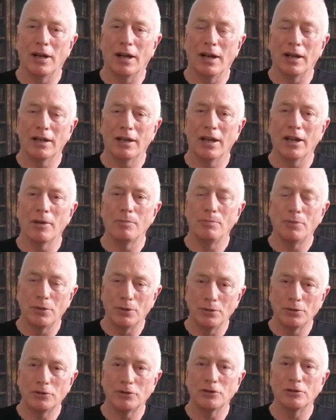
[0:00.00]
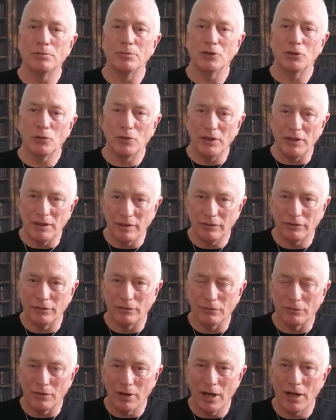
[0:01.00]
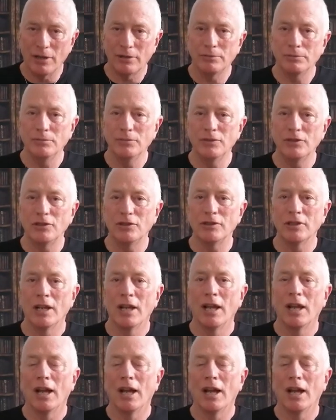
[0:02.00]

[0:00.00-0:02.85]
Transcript: a kind of portal between different realms,